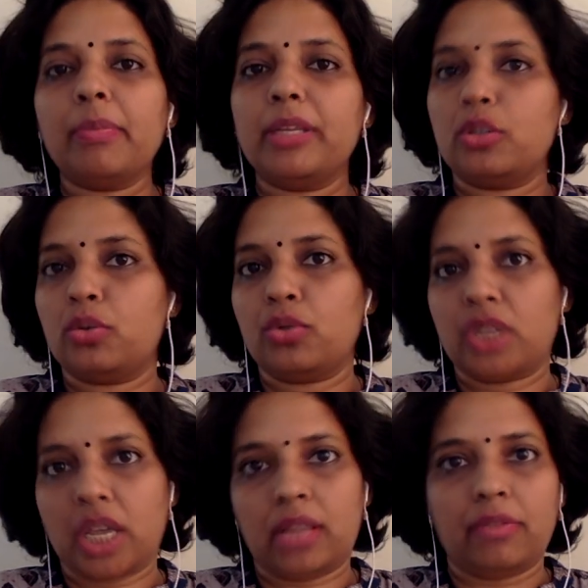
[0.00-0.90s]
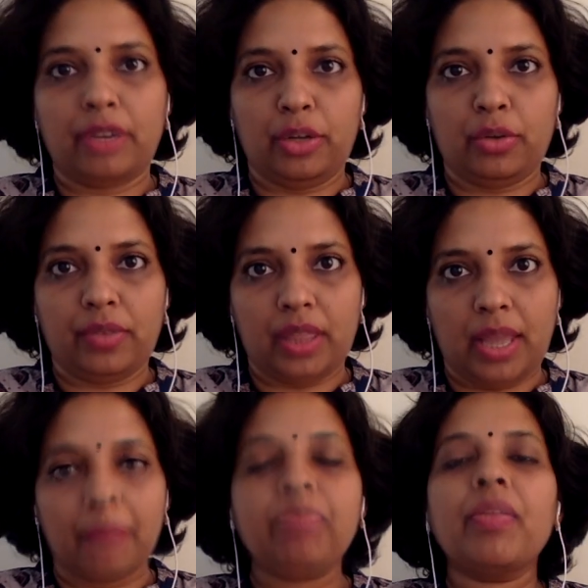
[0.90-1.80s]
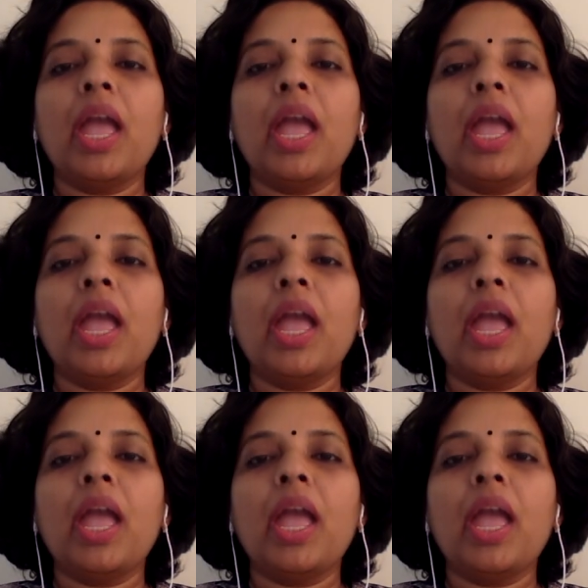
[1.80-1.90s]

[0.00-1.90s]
please do share the video with them.